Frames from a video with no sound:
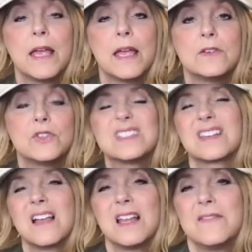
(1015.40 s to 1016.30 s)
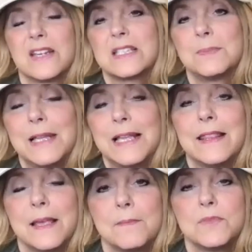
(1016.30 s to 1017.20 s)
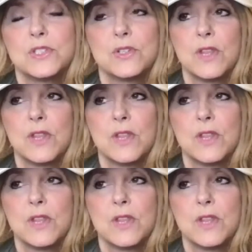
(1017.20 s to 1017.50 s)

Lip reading: and just kind of explain them so